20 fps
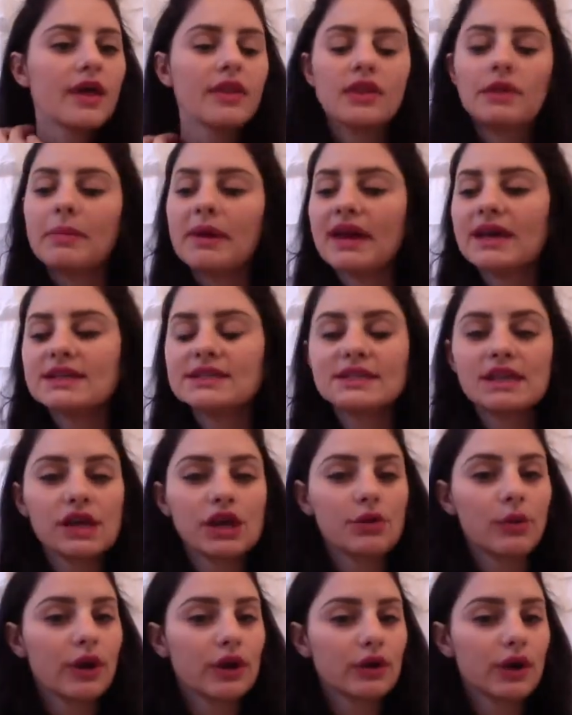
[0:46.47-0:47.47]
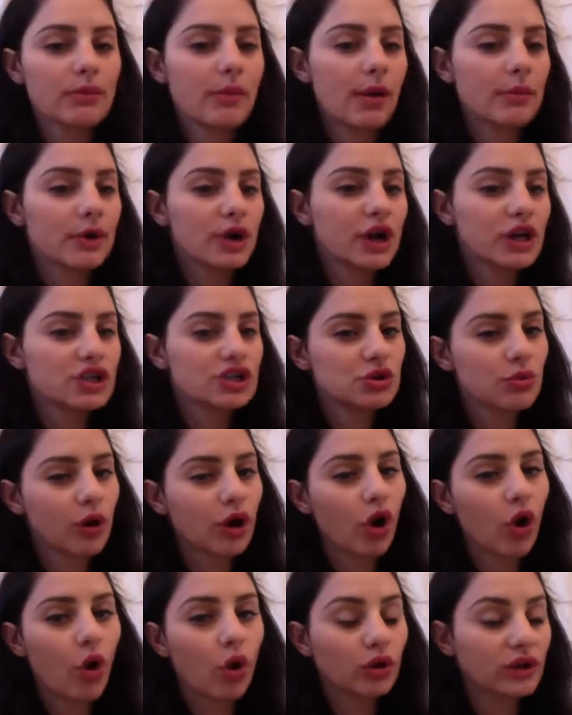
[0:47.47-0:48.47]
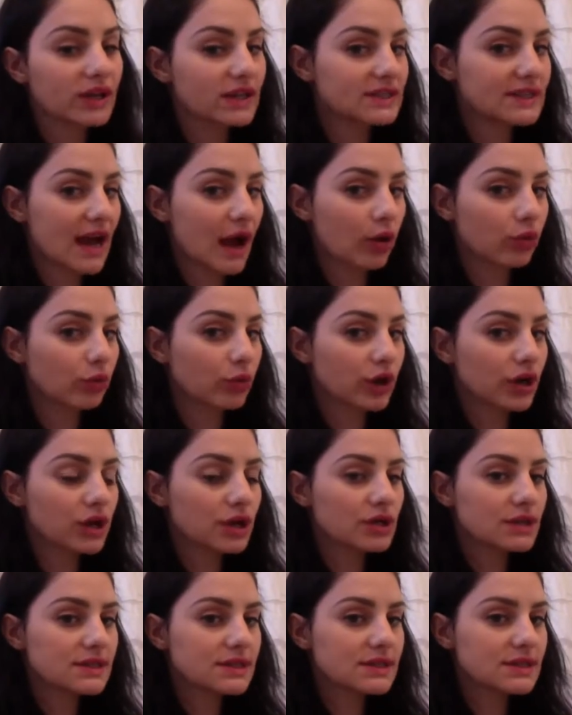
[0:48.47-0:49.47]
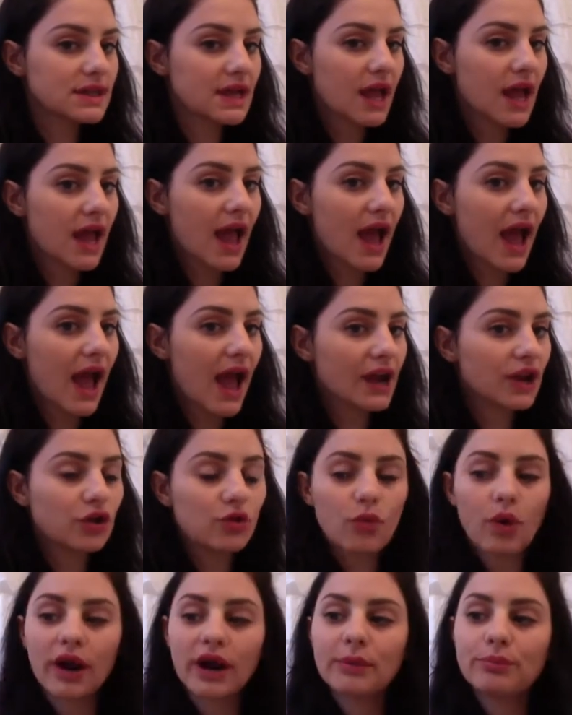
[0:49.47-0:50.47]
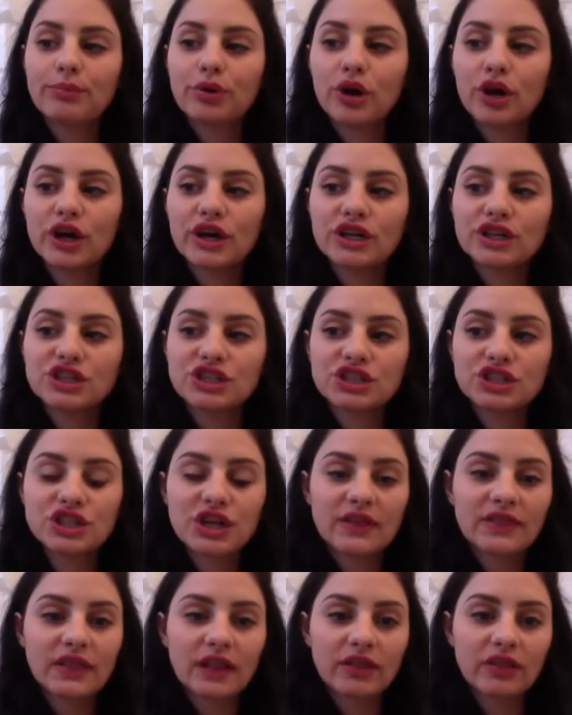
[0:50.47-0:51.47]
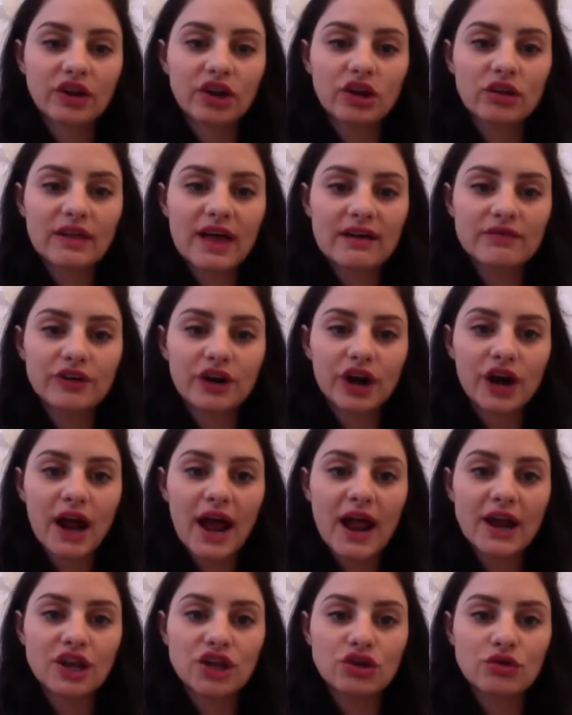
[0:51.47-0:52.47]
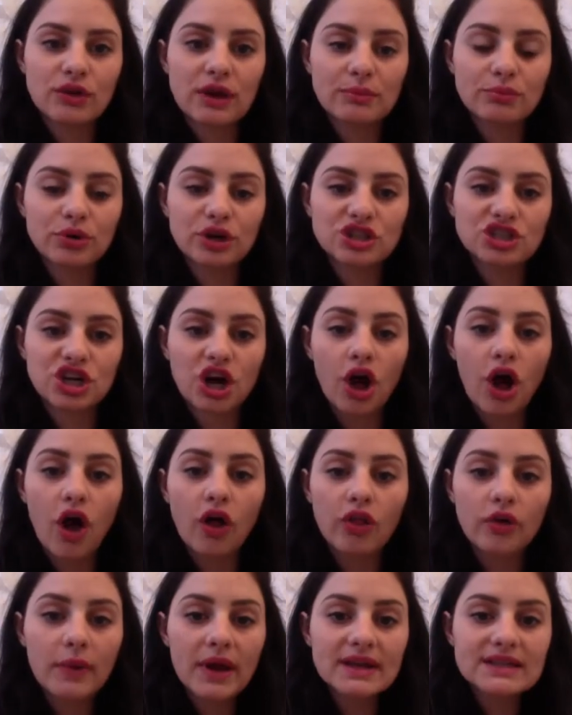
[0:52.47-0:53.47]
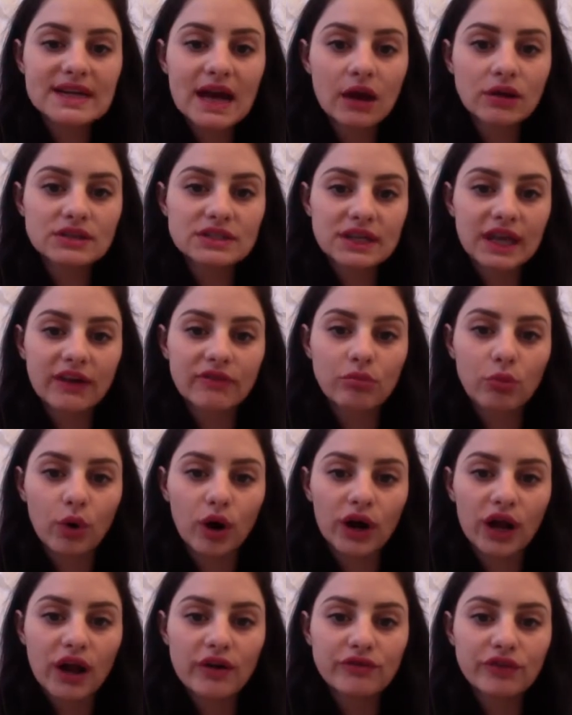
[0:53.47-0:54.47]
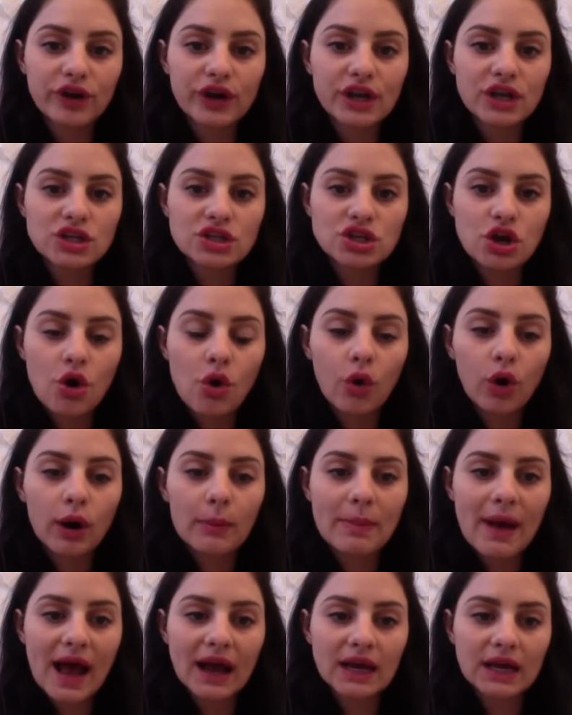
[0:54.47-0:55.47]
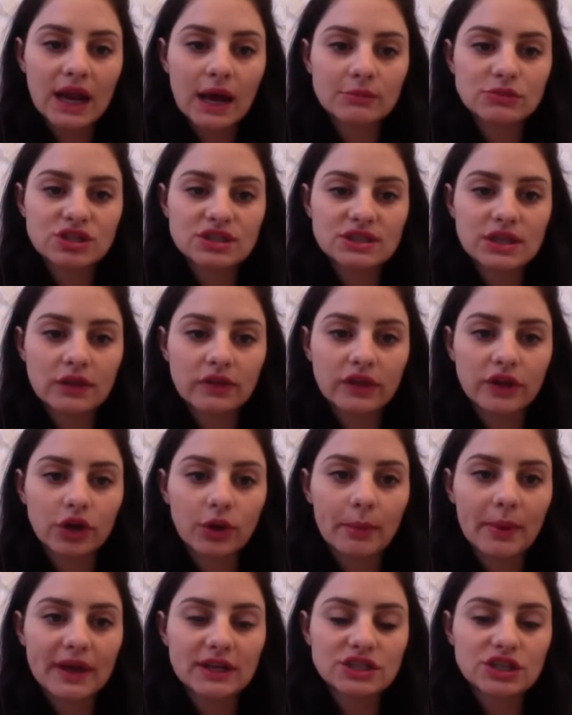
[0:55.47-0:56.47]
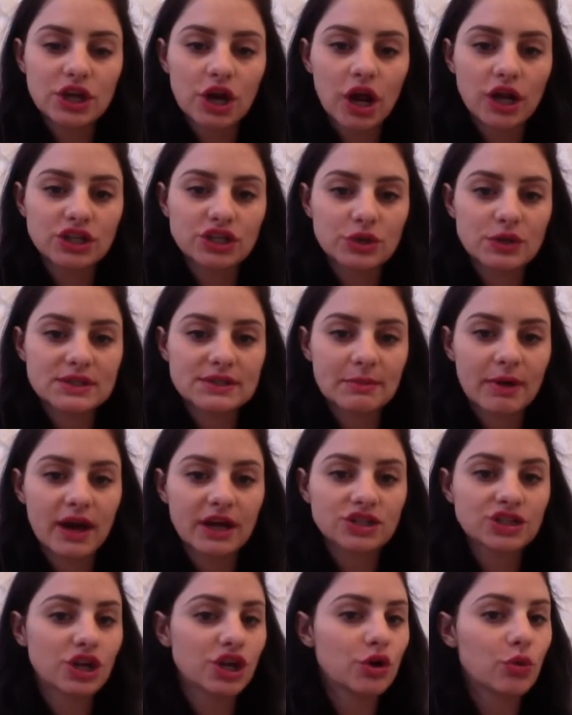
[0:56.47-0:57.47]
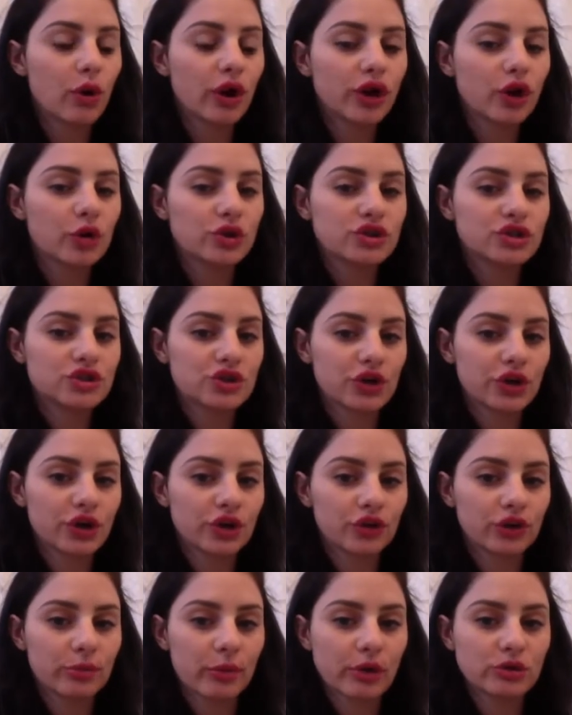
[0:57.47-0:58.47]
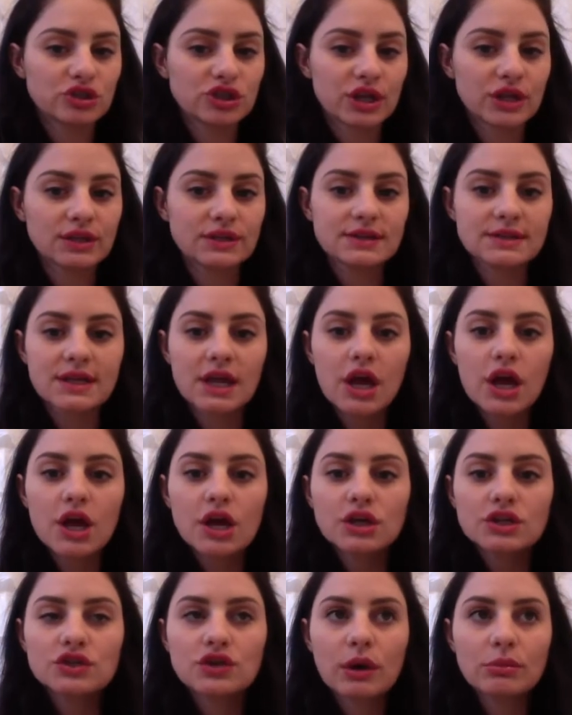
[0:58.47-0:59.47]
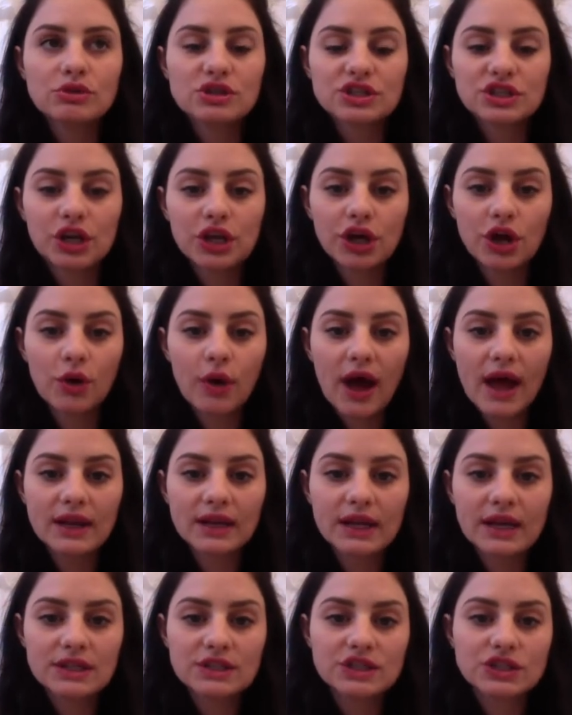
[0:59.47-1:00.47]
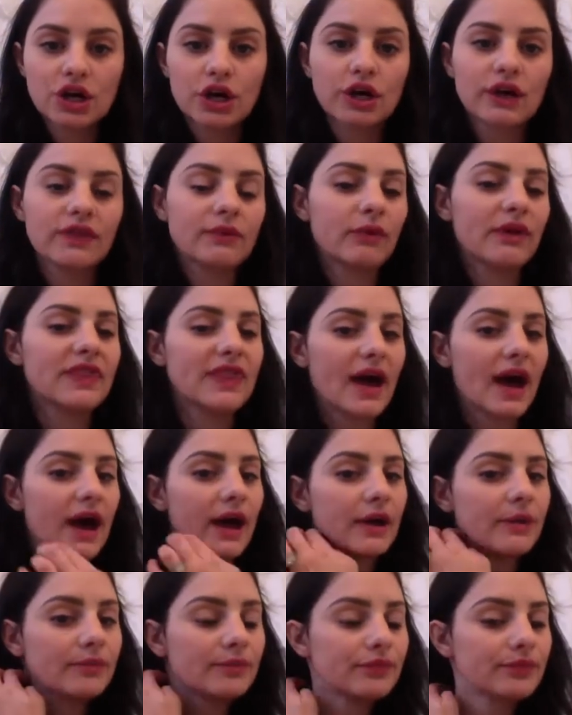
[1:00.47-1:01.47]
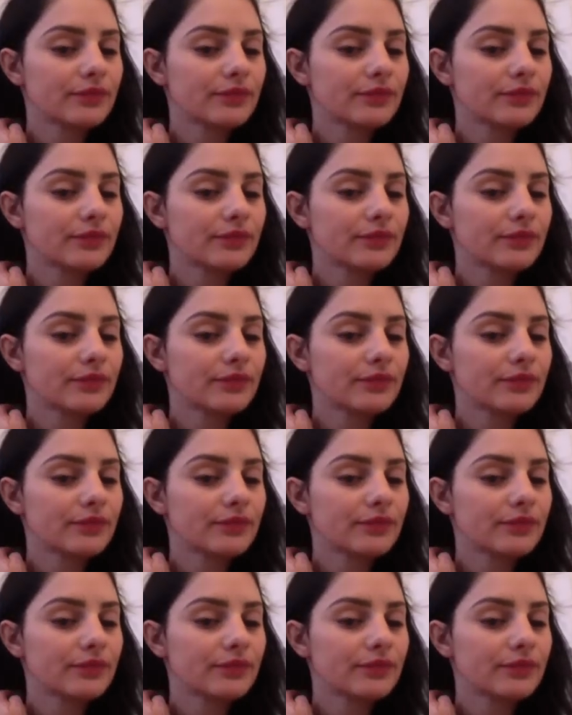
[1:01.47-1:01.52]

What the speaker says: The biggest thing you want to remember is you want to hold it downwards, and you want to push the little lever, and you can push it all the way down to get more coverage, or back it up just a little bit to not do as much, and you want to go in circular motions. So I'm just going to go ahead and get started with that.